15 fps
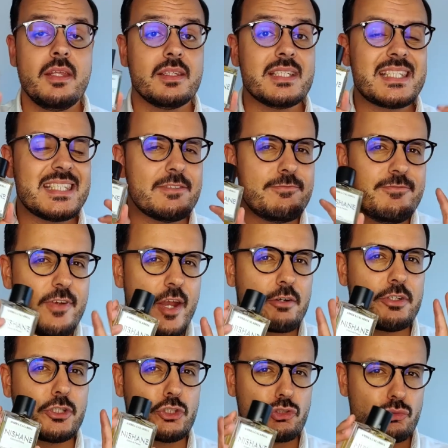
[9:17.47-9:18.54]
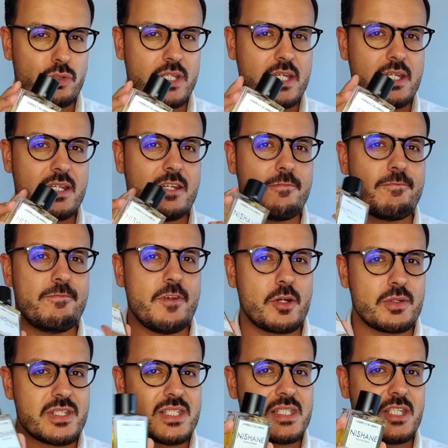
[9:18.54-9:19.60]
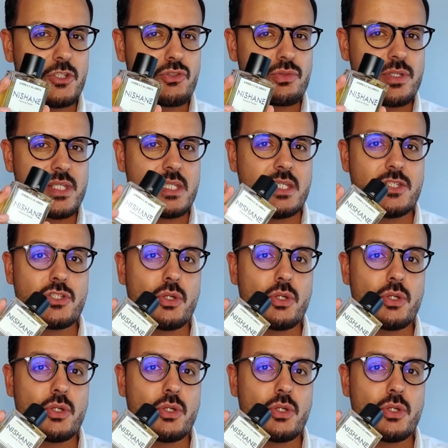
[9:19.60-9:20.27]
This is very green and very citrusy,